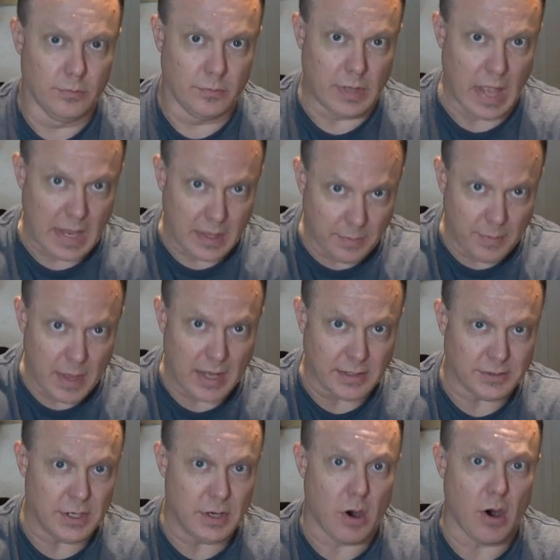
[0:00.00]
take the
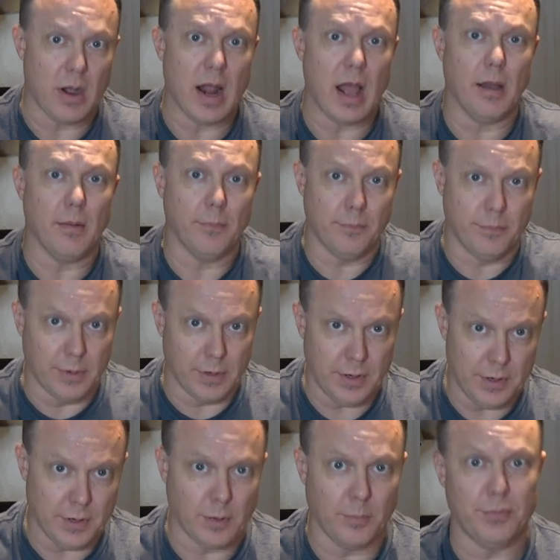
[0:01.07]
SD card out, put it in
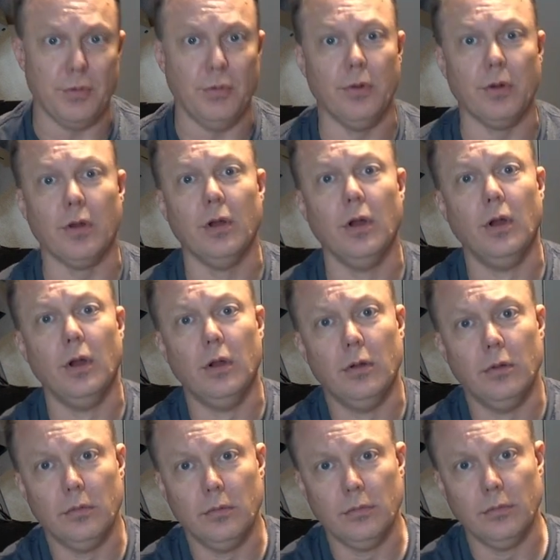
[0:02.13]
your computer,
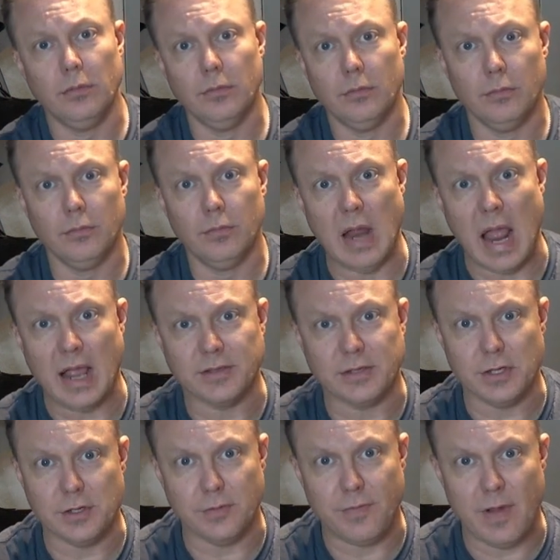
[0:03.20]

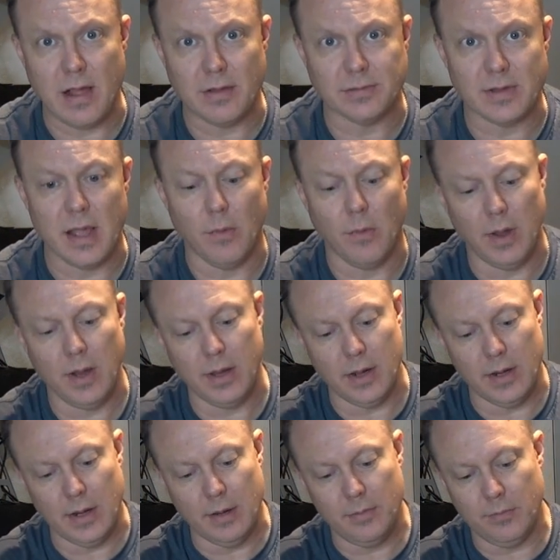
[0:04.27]
access your files that way,
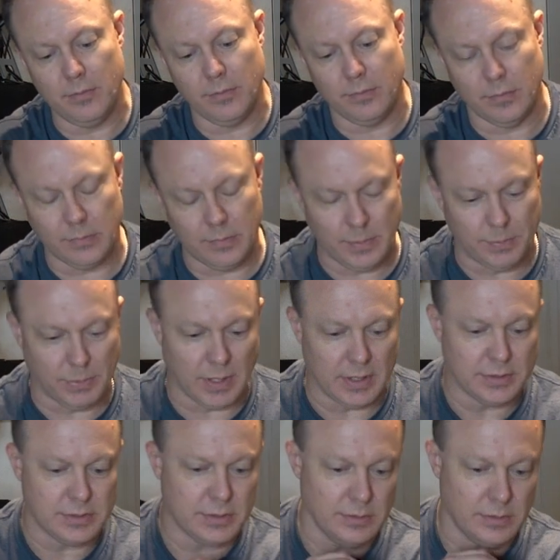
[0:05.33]
and then
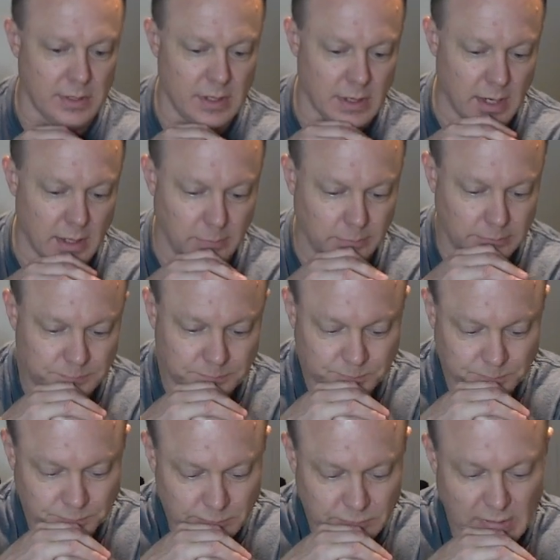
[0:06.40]
replace the
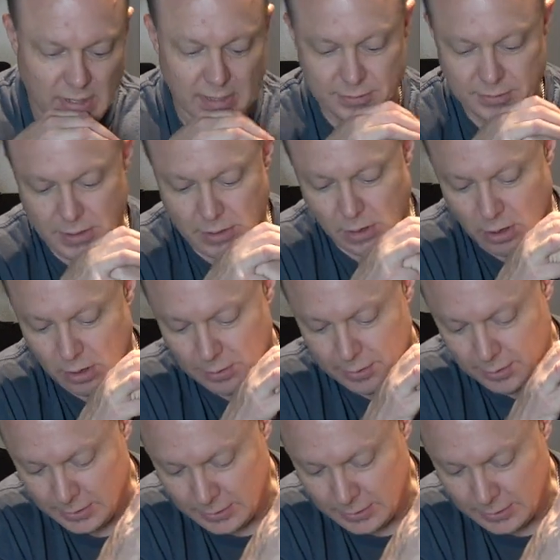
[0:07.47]
SD card.